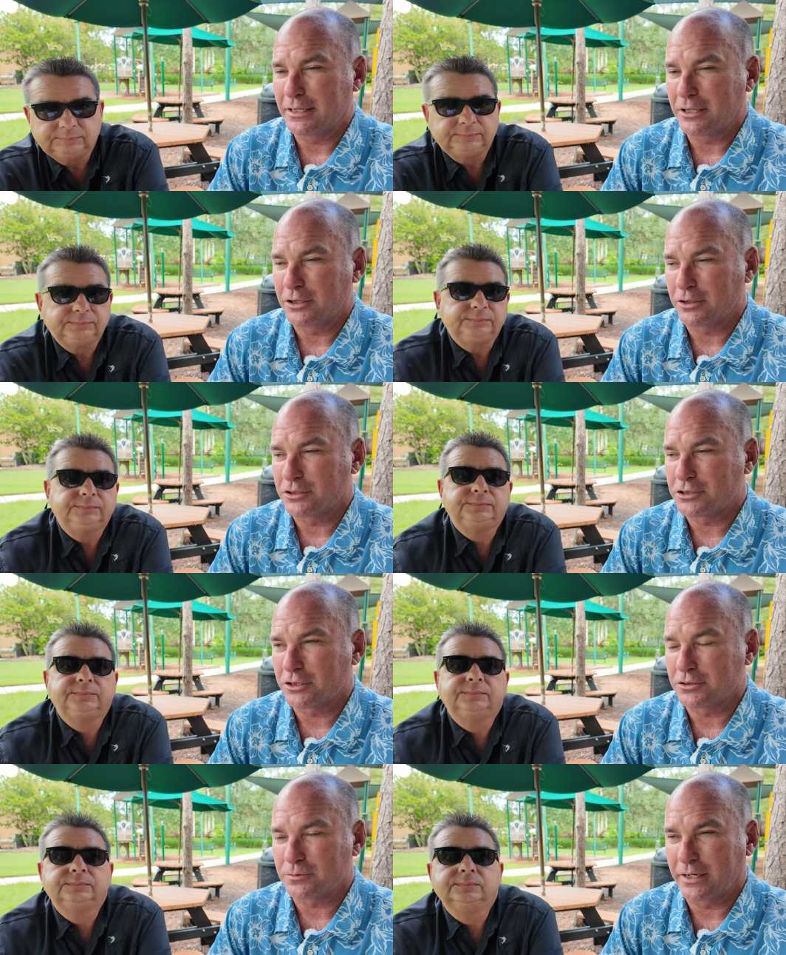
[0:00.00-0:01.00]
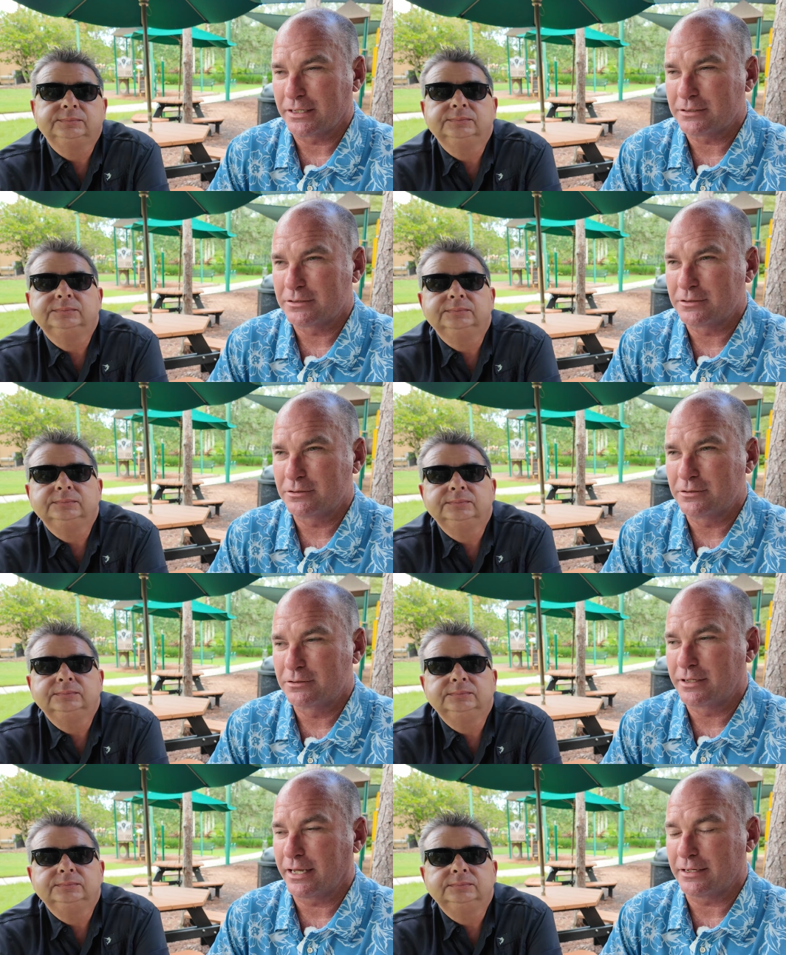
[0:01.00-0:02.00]
Speaker 1: your insurance rates
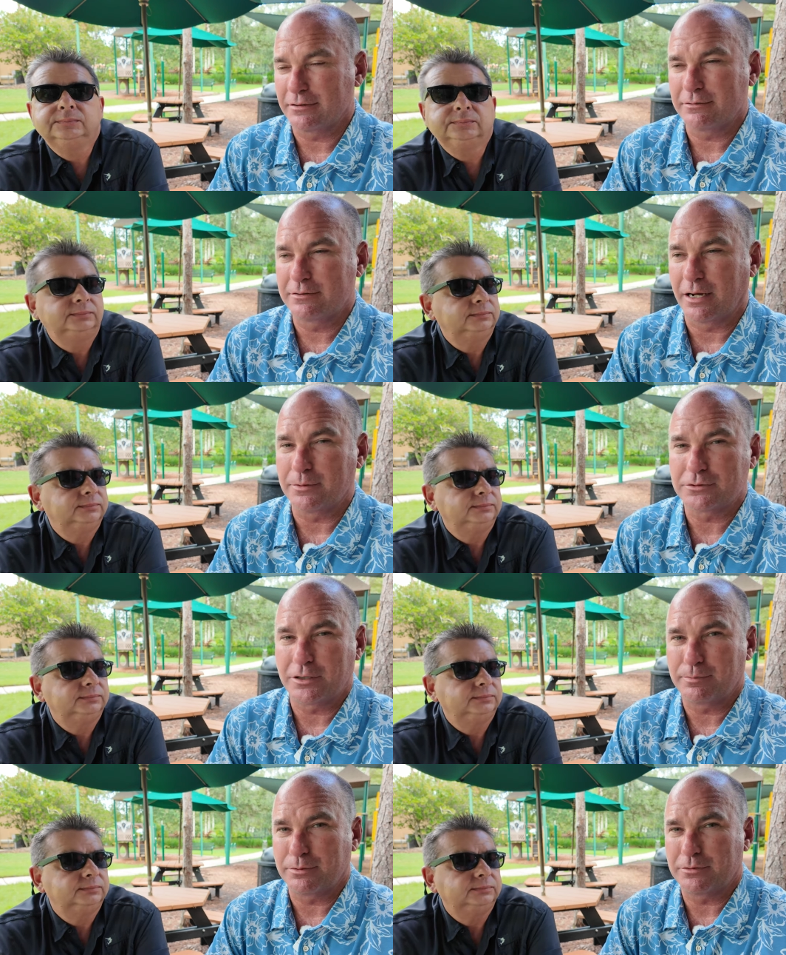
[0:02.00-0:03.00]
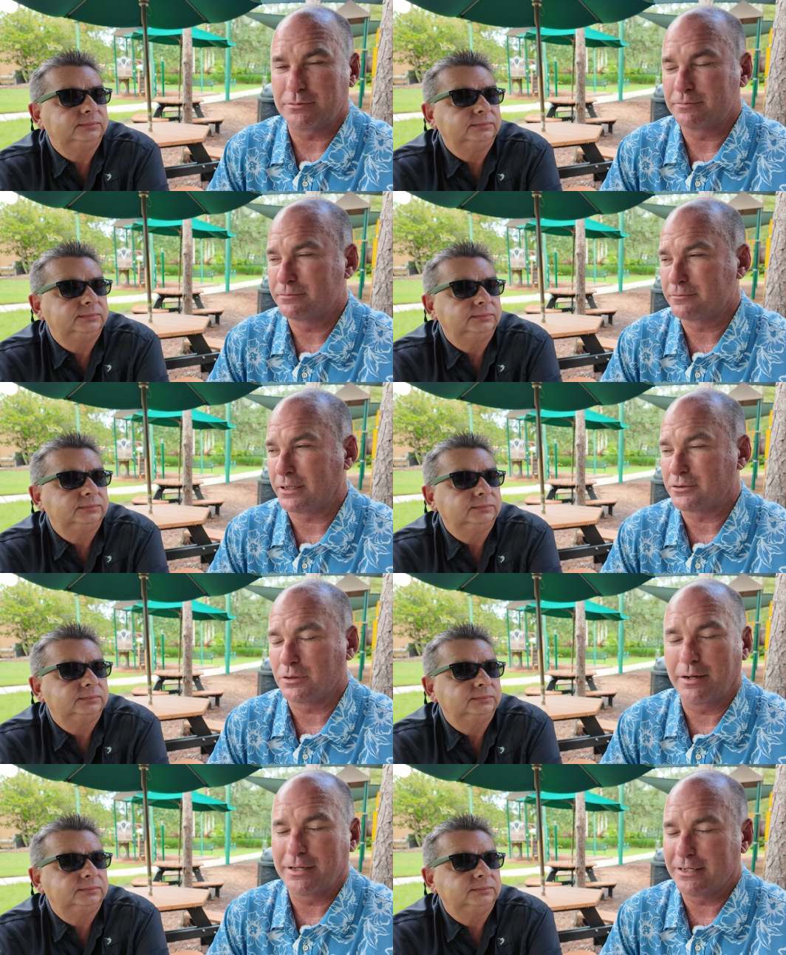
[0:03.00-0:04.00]
can double, triple,
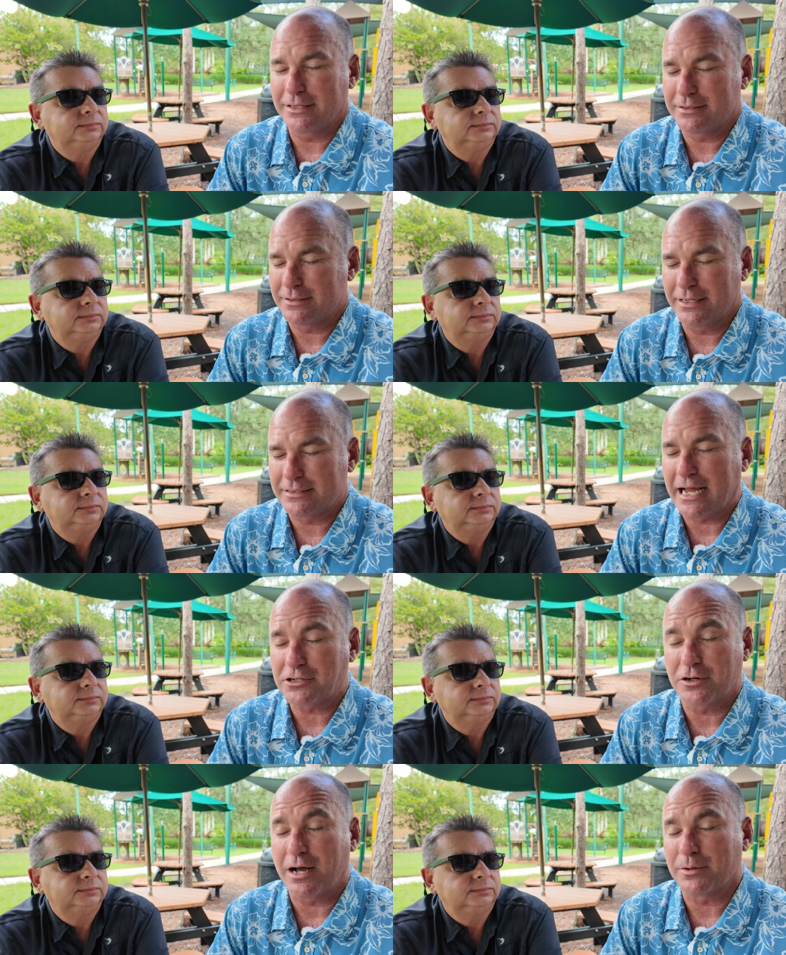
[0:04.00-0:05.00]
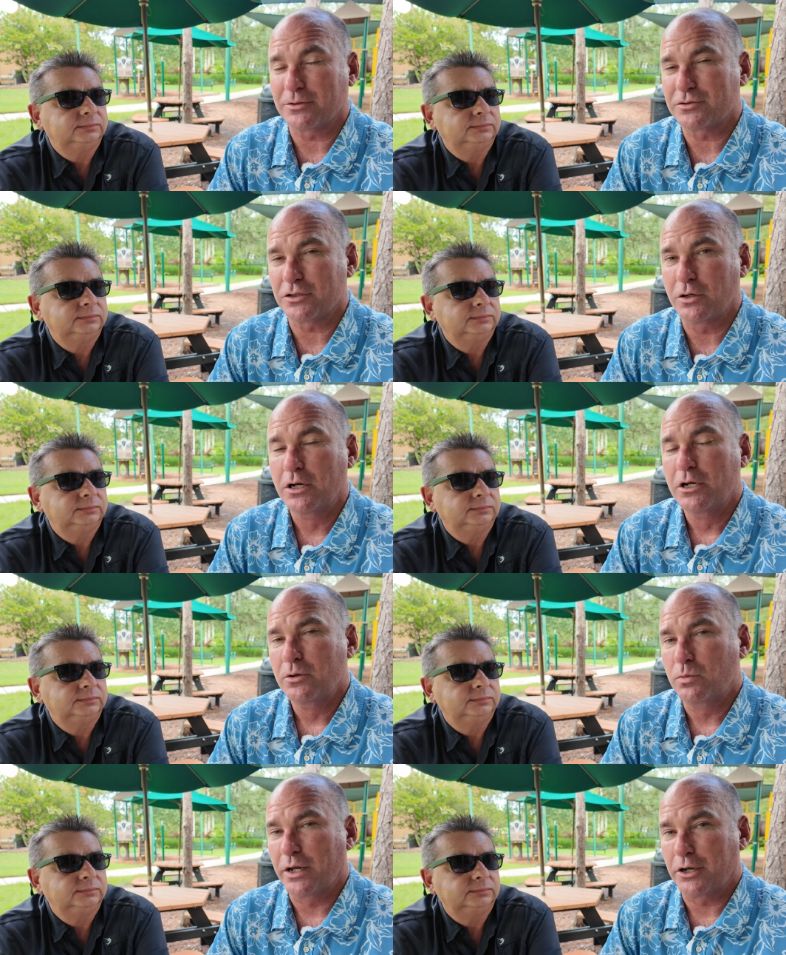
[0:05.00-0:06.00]
quadruple. I mean, it's astronomical. So
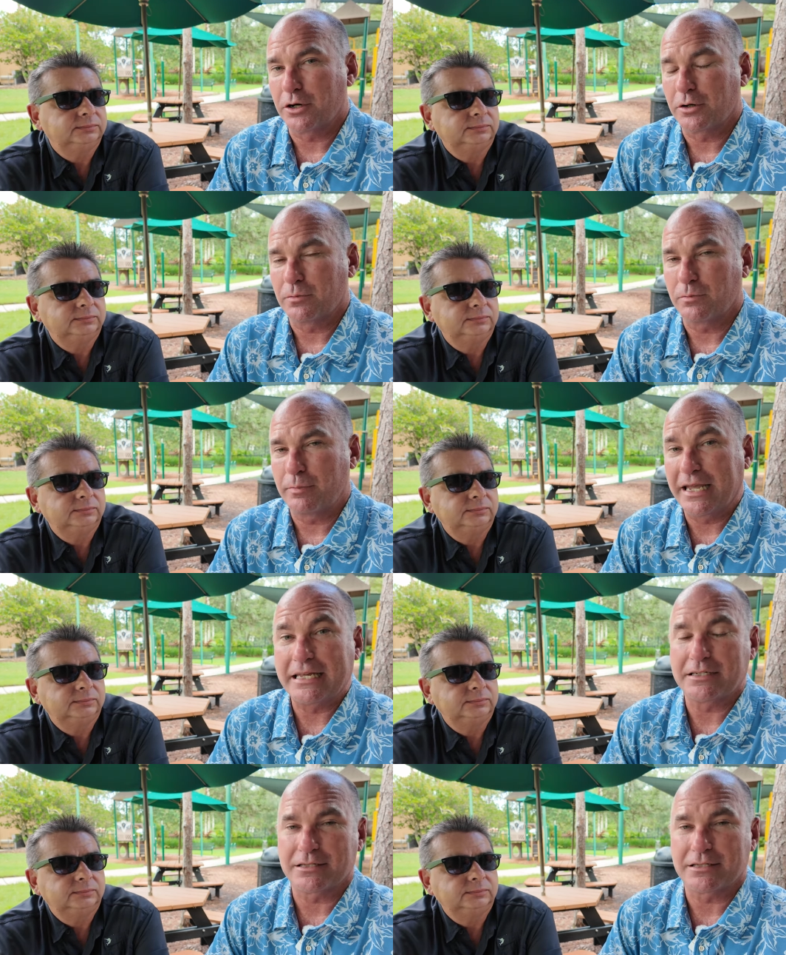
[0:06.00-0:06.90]
when you're making